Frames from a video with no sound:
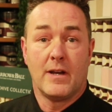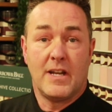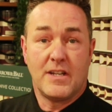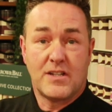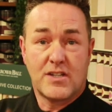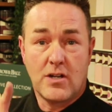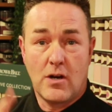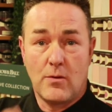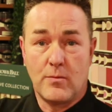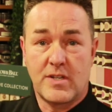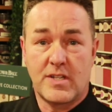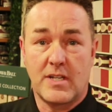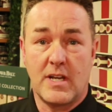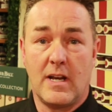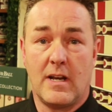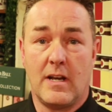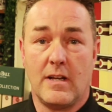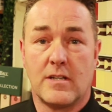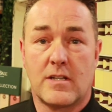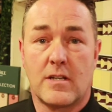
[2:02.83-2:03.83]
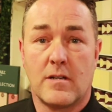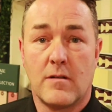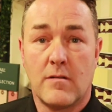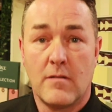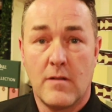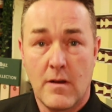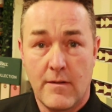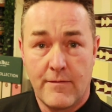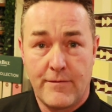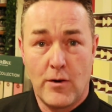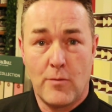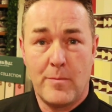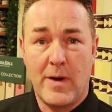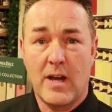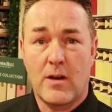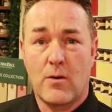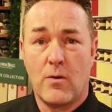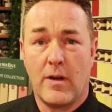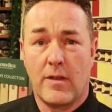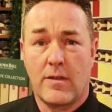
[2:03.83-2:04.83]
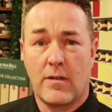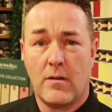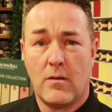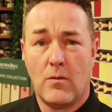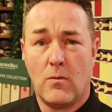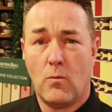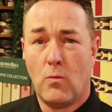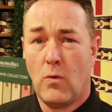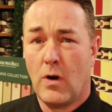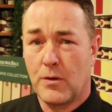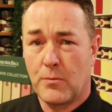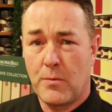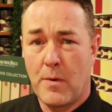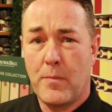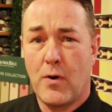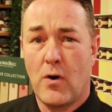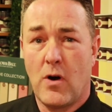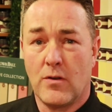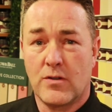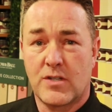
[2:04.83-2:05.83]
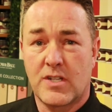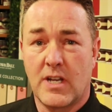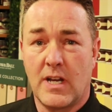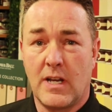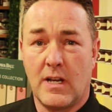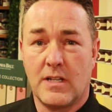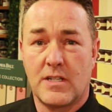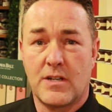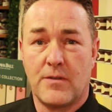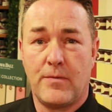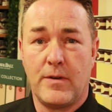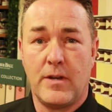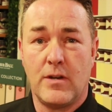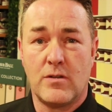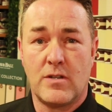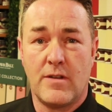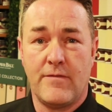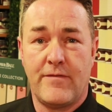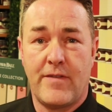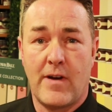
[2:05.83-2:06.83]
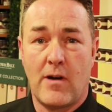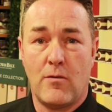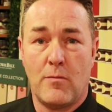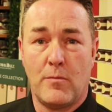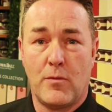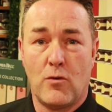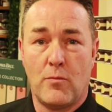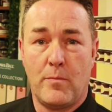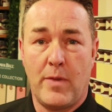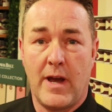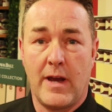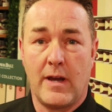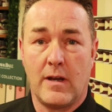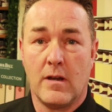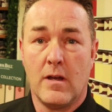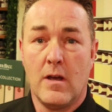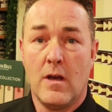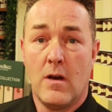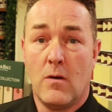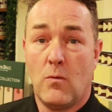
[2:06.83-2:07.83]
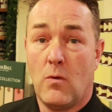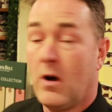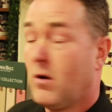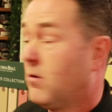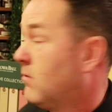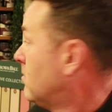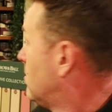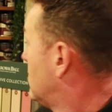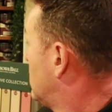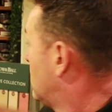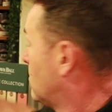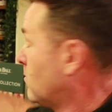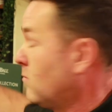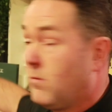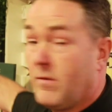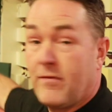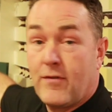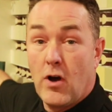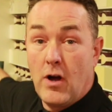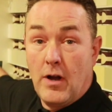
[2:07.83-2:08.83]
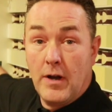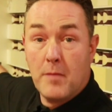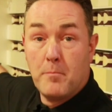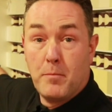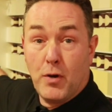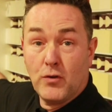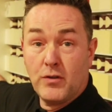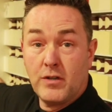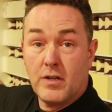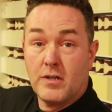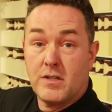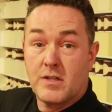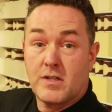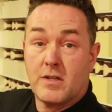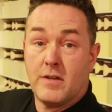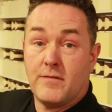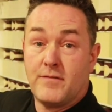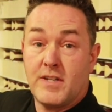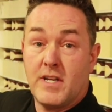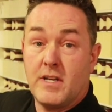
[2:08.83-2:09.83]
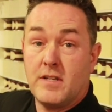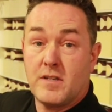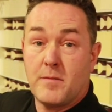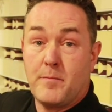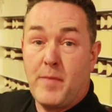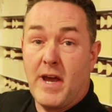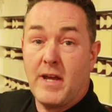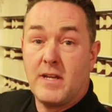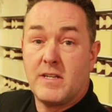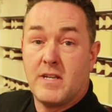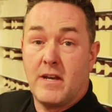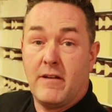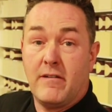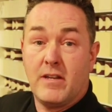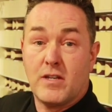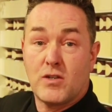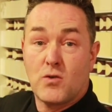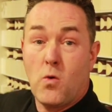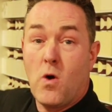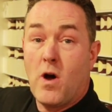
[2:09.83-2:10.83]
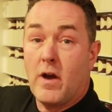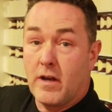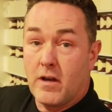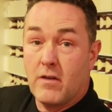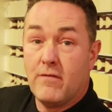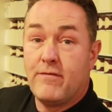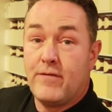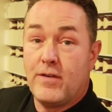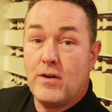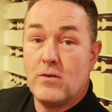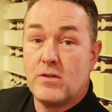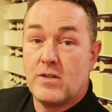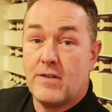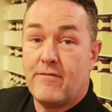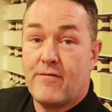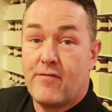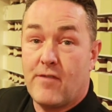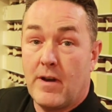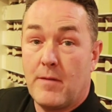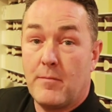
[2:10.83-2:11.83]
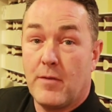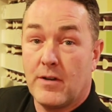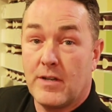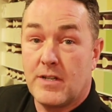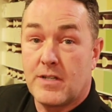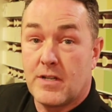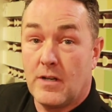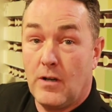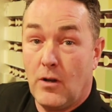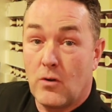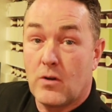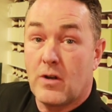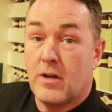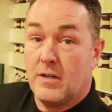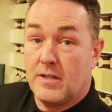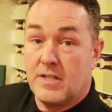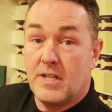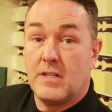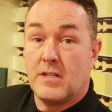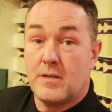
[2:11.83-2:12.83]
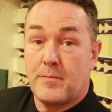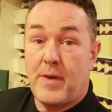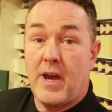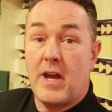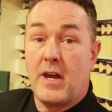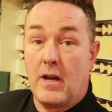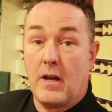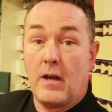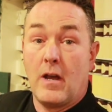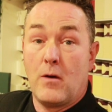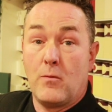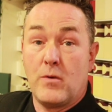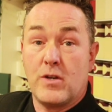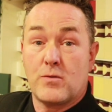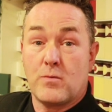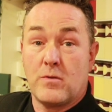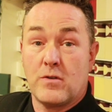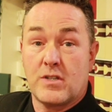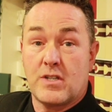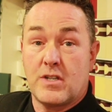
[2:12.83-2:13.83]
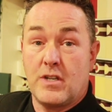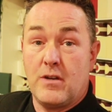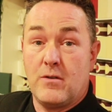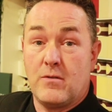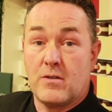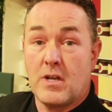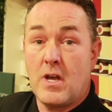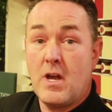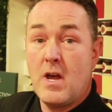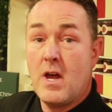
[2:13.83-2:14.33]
let's start with ceilings. Phil Beckwith, what do we put on ceilings if we're using Farrow and Ball paint? Well, we've got an abundance of tins of paint here and it's quite confusing for anybody to look at tins of paint and know which ones to use.